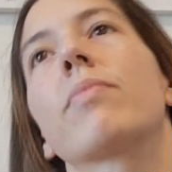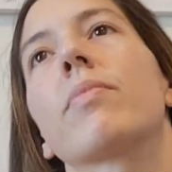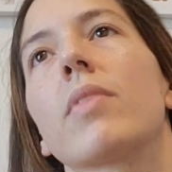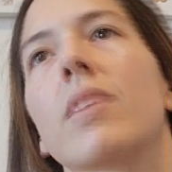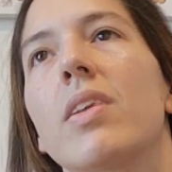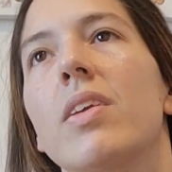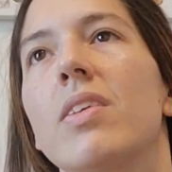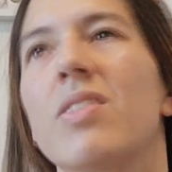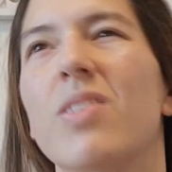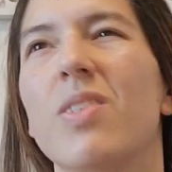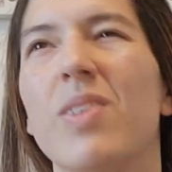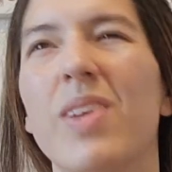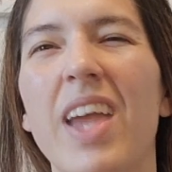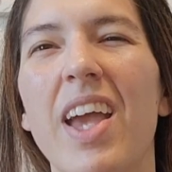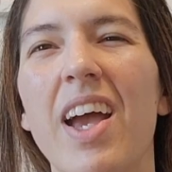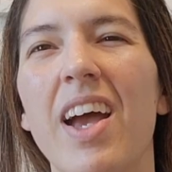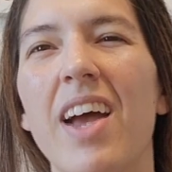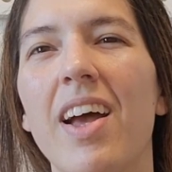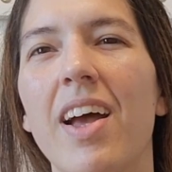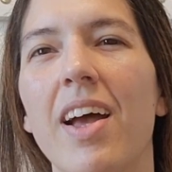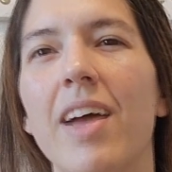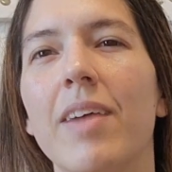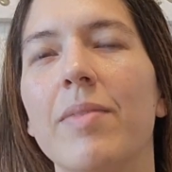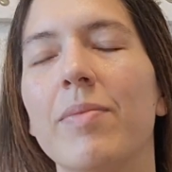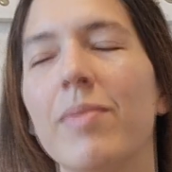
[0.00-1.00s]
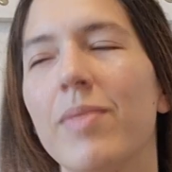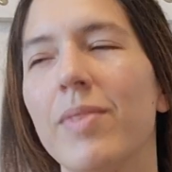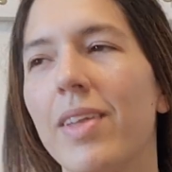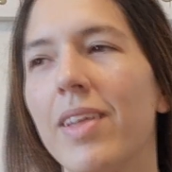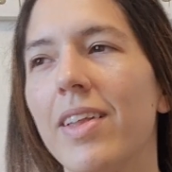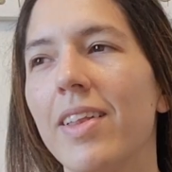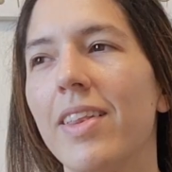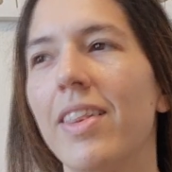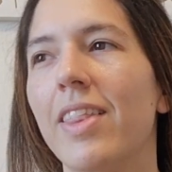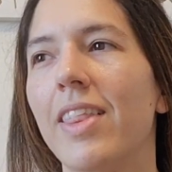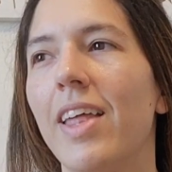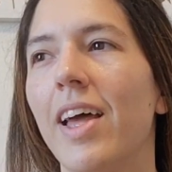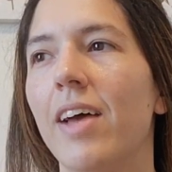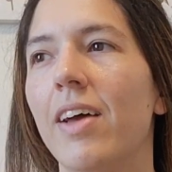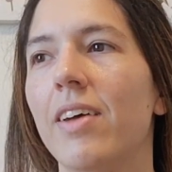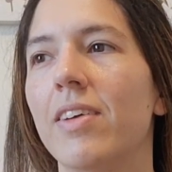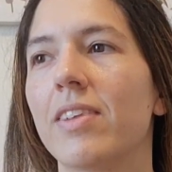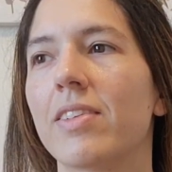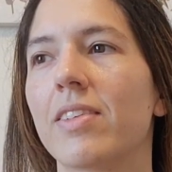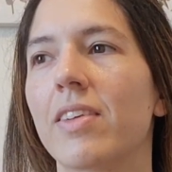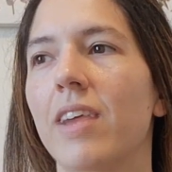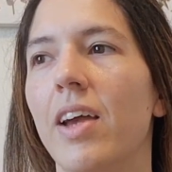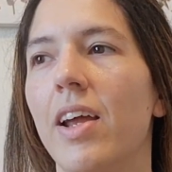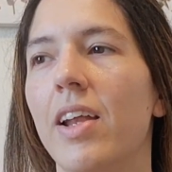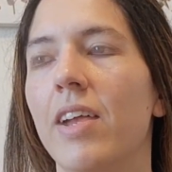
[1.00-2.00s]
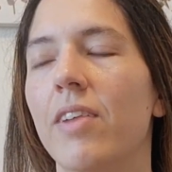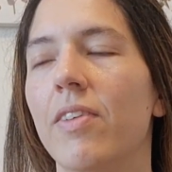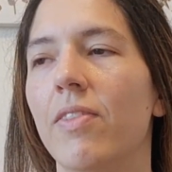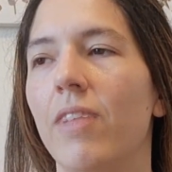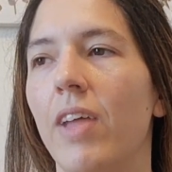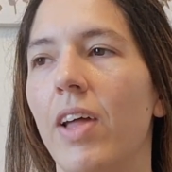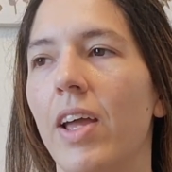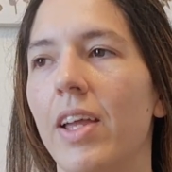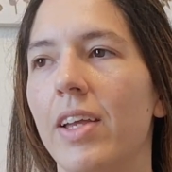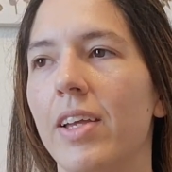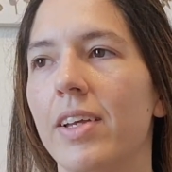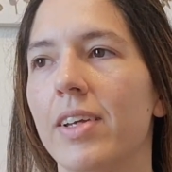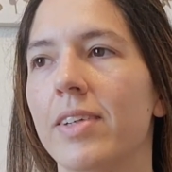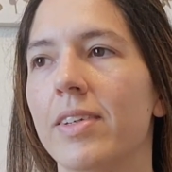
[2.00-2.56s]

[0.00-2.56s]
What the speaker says: So yeah, that is kind of like,